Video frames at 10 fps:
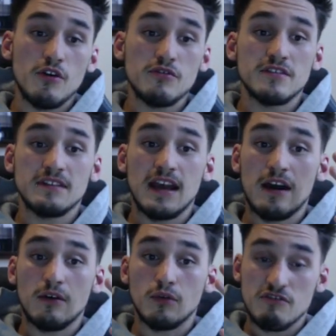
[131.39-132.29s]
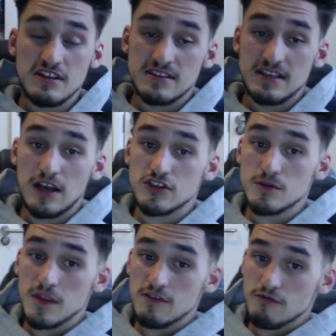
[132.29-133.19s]
written down
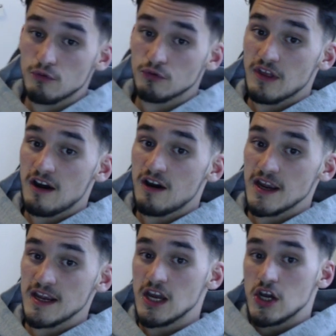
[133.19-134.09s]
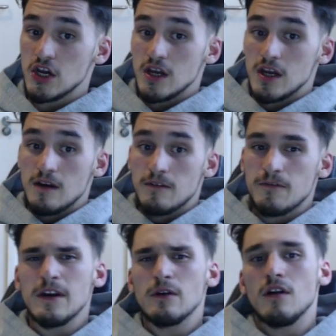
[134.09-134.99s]
some of the rules that I
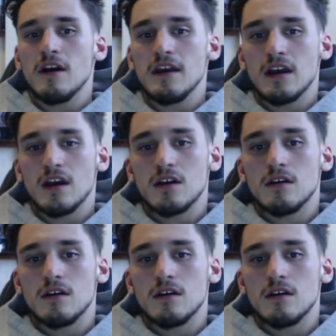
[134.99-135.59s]
feel like.